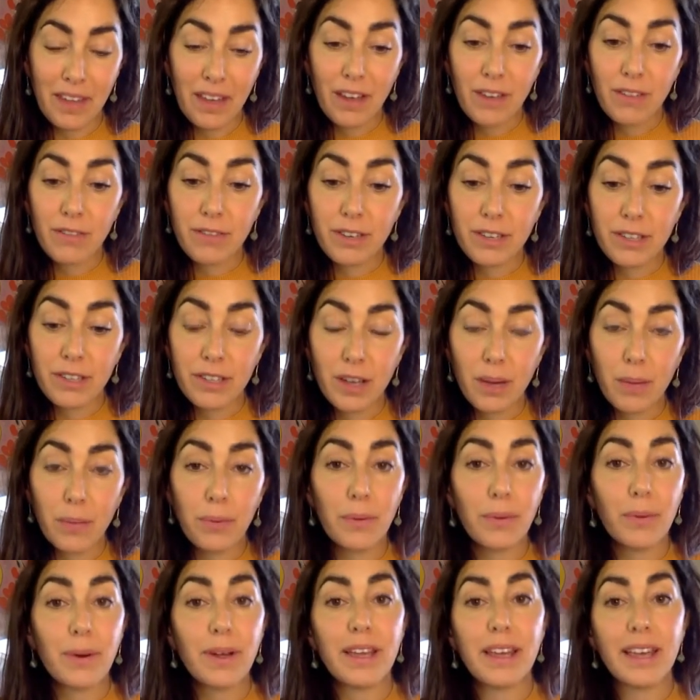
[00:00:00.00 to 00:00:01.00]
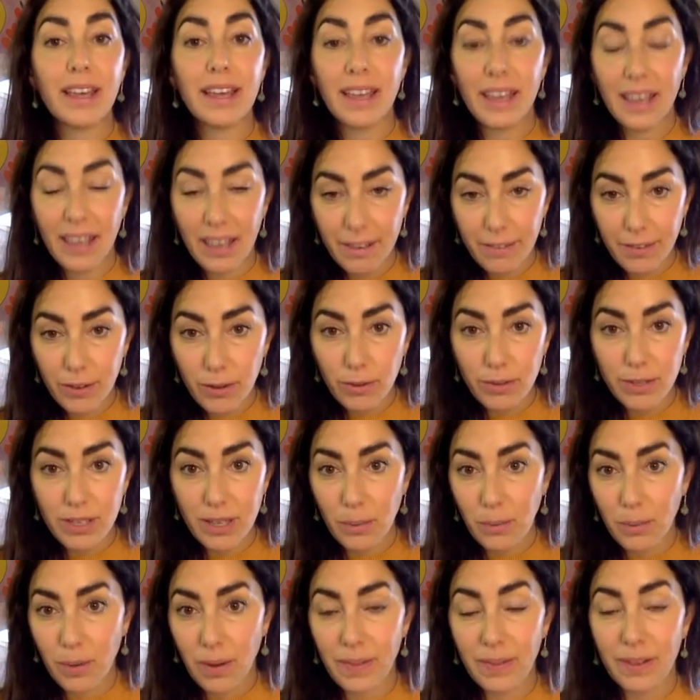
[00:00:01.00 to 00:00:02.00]
For example, if you're
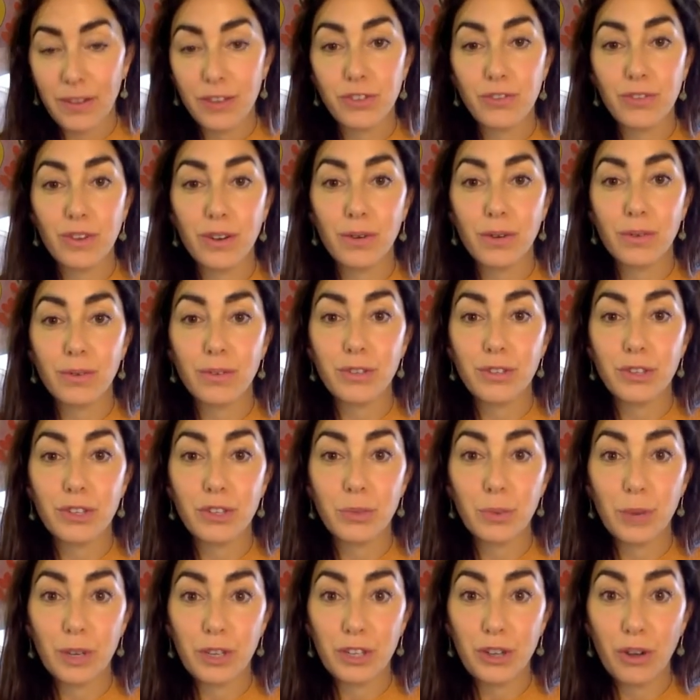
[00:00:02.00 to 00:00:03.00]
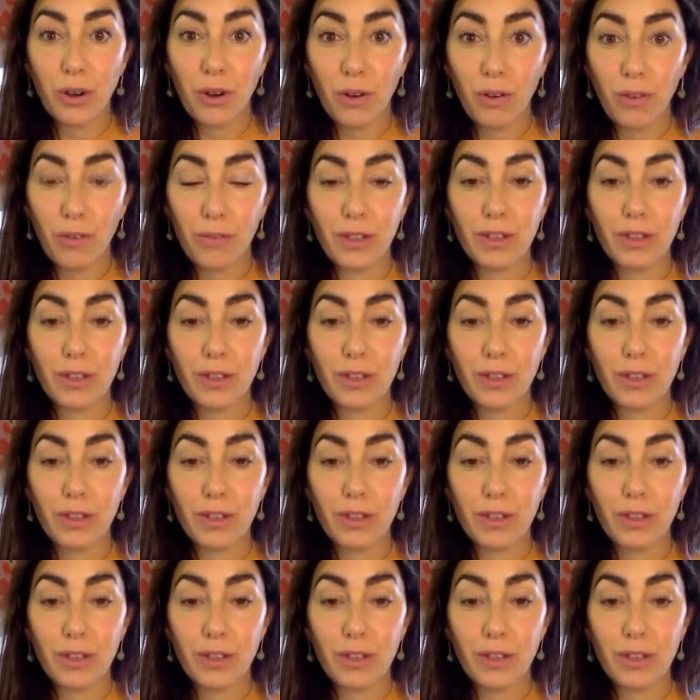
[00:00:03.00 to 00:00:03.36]
someone that struggles to switch off,